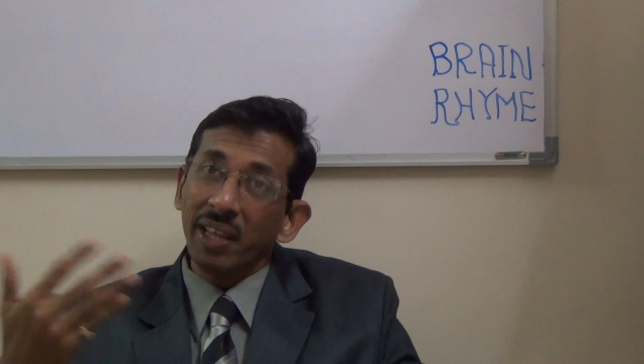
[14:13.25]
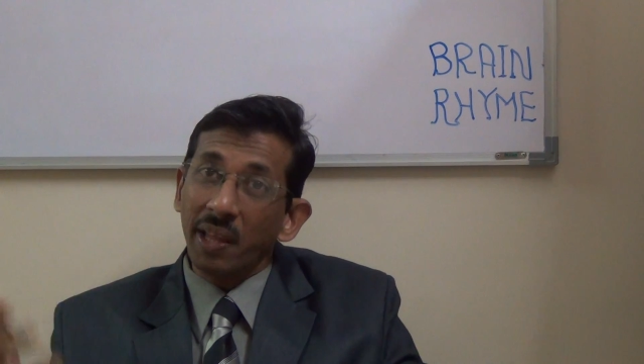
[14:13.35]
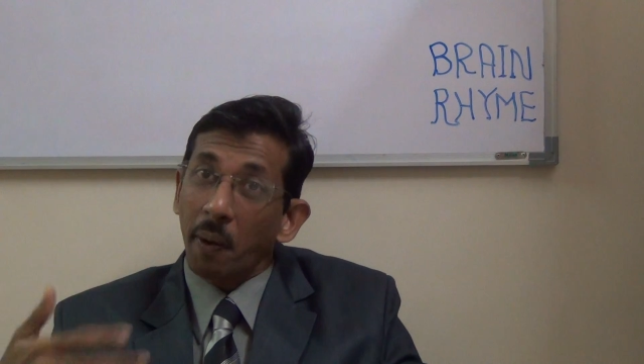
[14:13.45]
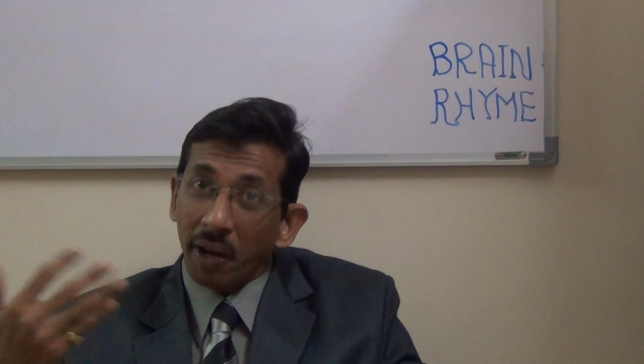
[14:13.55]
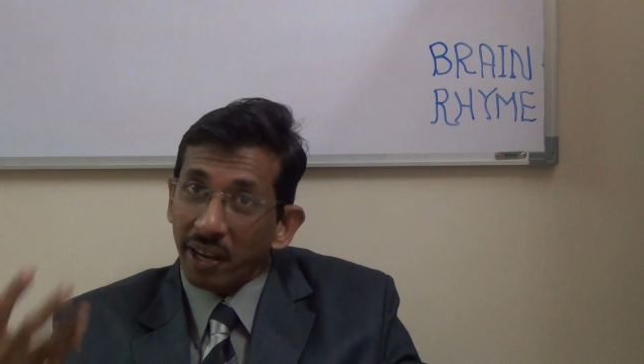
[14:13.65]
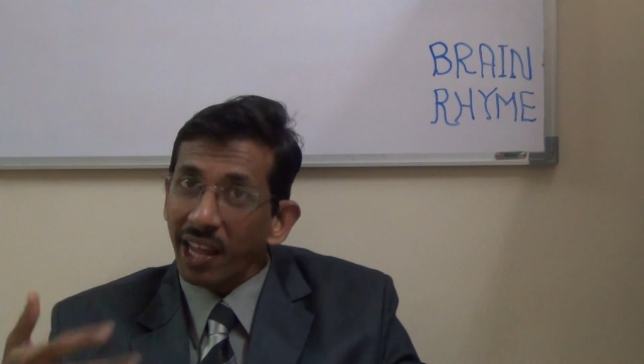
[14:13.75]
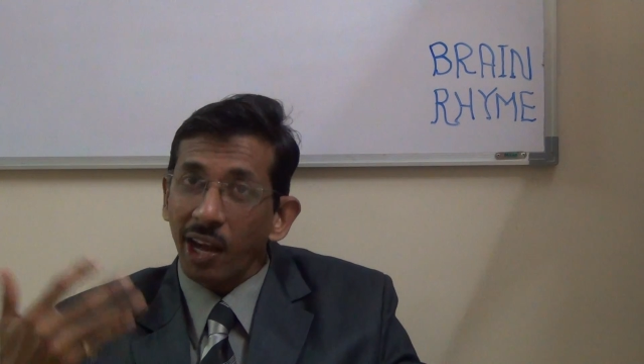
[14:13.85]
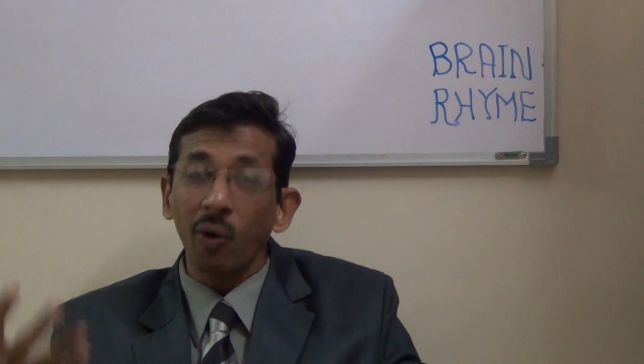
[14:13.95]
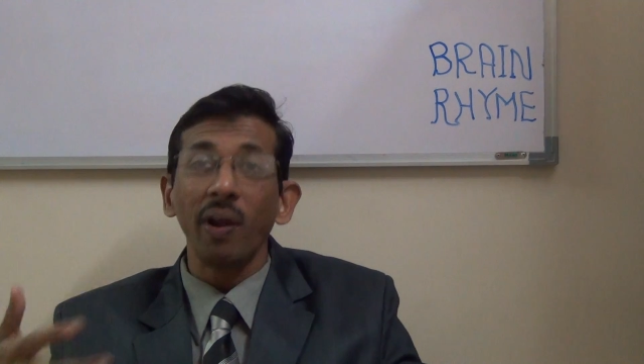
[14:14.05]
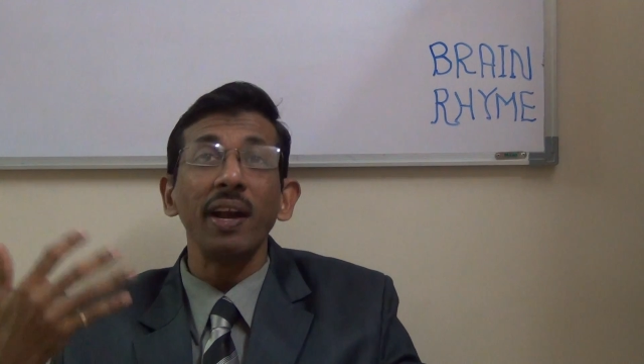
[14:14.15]
they
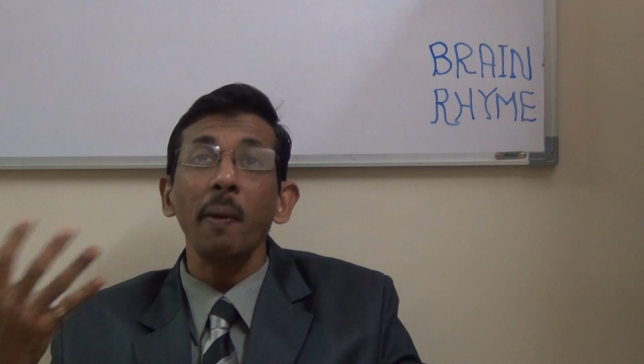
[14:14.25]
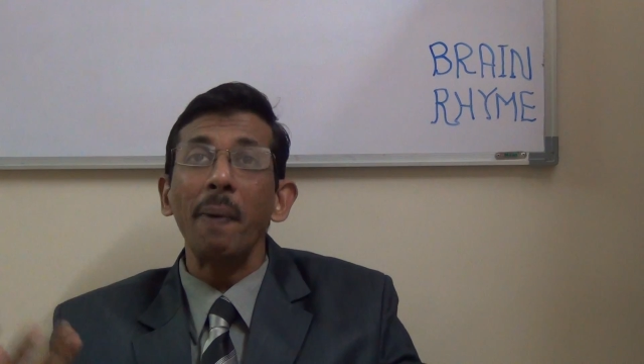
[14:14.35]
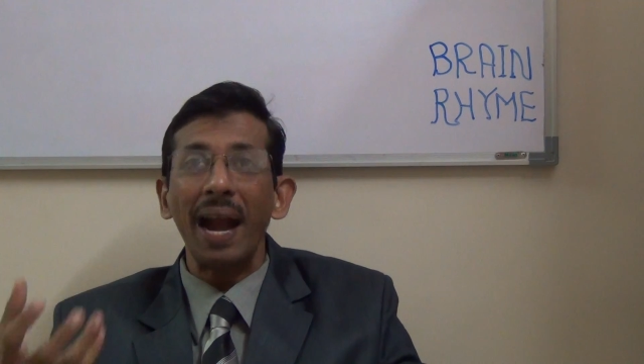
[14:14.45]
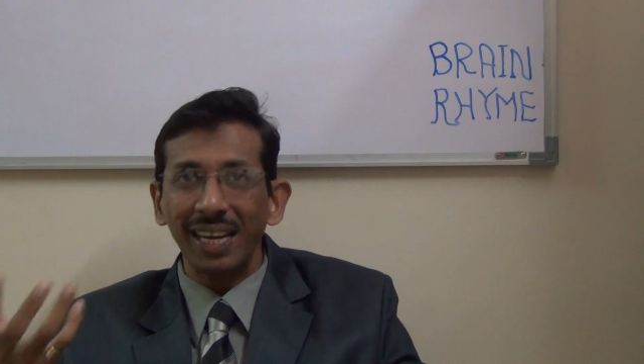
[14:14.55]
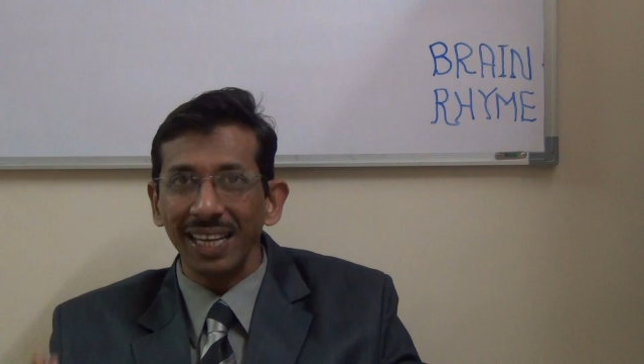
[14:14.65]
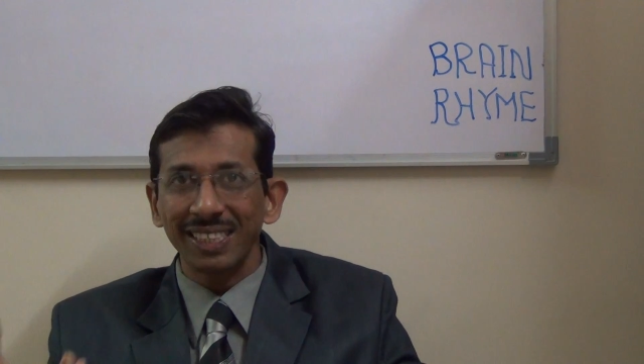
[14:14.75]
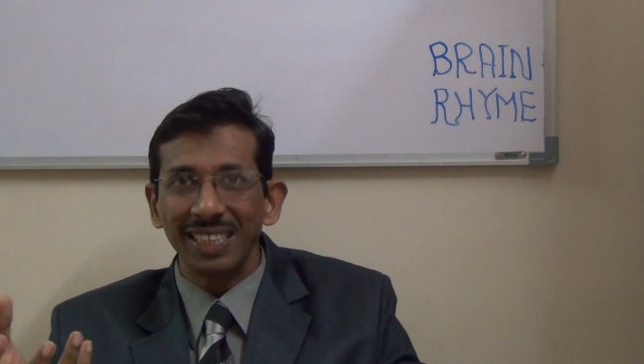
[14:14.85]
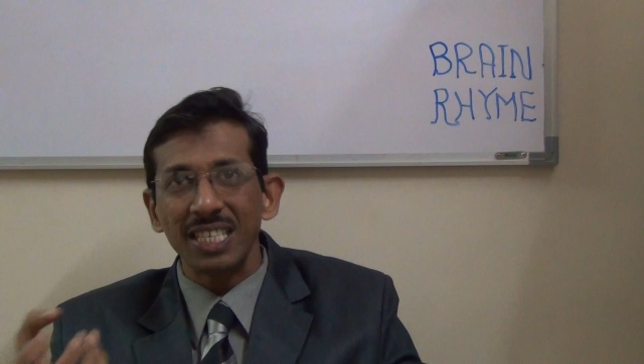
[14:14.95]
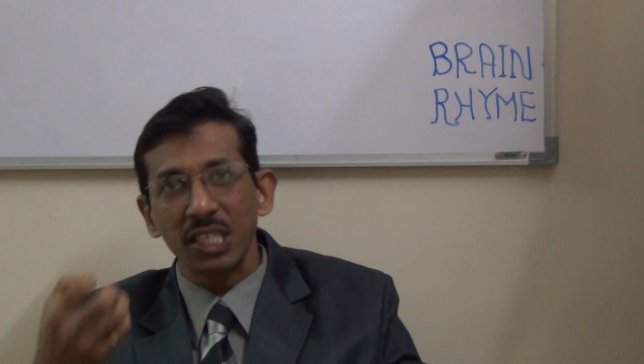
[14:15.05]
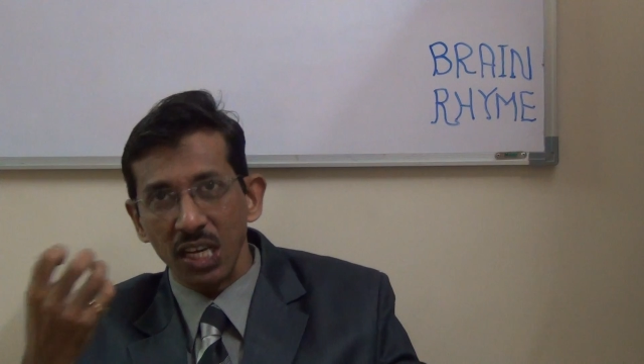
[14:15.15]
regularly practice
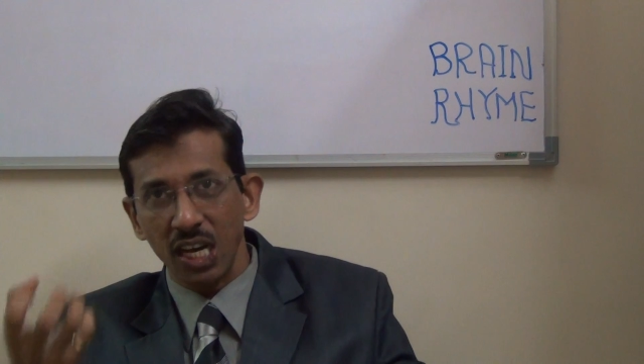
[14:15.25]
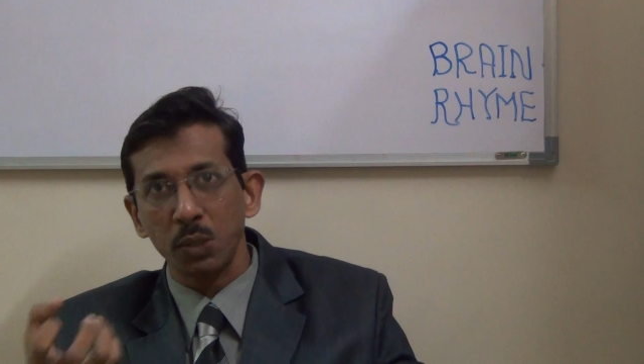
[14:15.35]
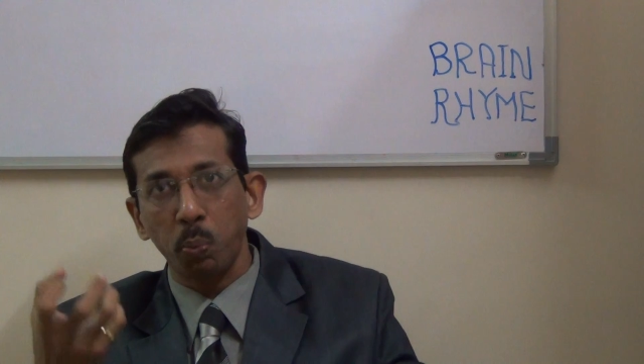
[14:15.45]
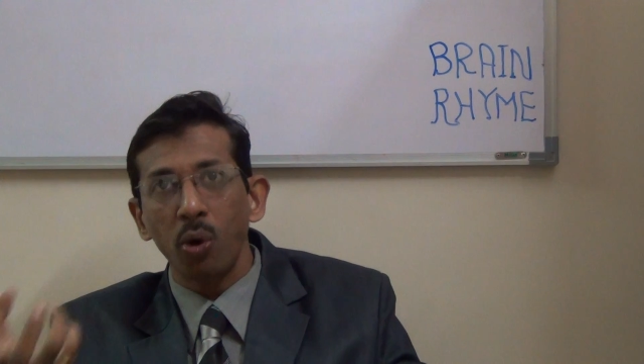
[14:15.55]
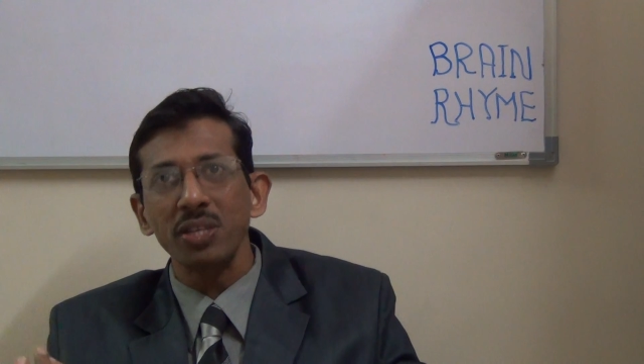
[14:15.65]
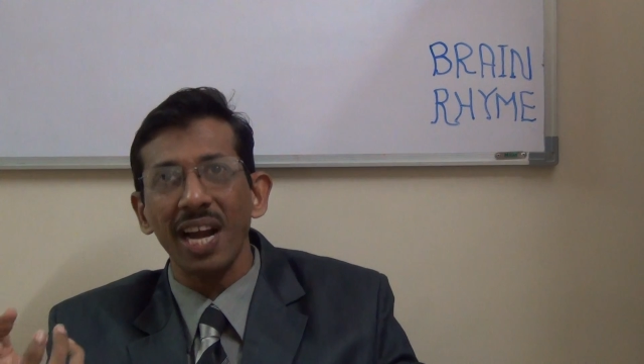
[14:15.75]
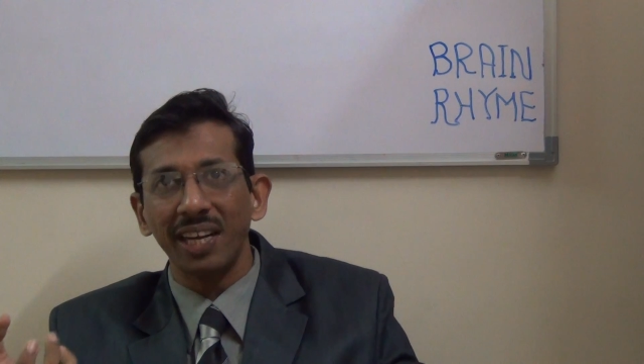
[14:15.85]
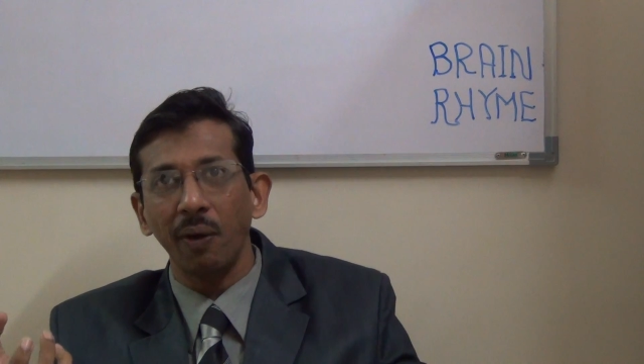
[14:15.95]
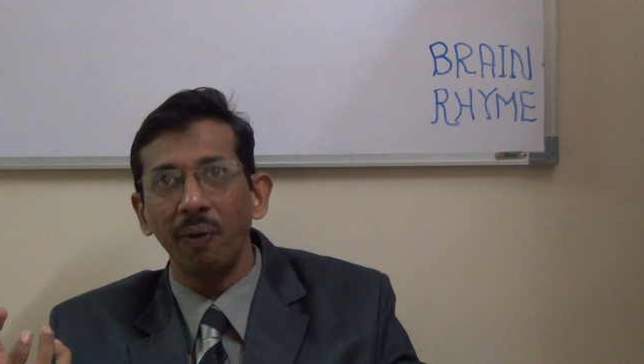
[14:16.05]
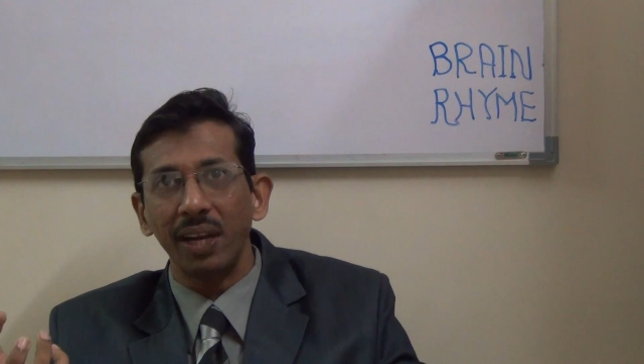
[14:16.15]
this sports
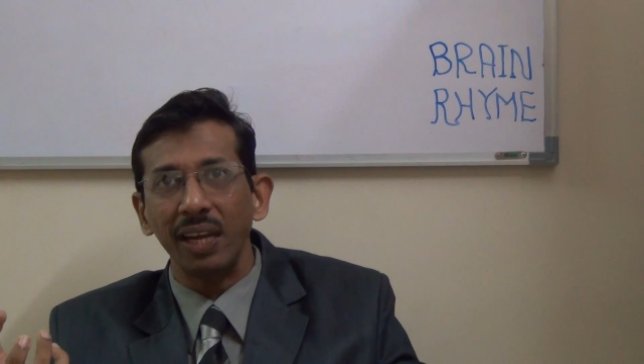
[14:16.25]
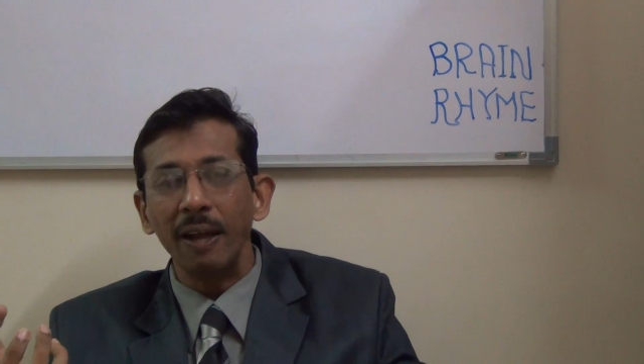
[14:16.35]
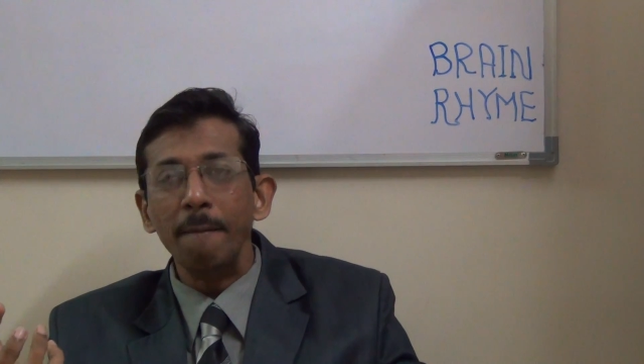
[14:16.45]
activity.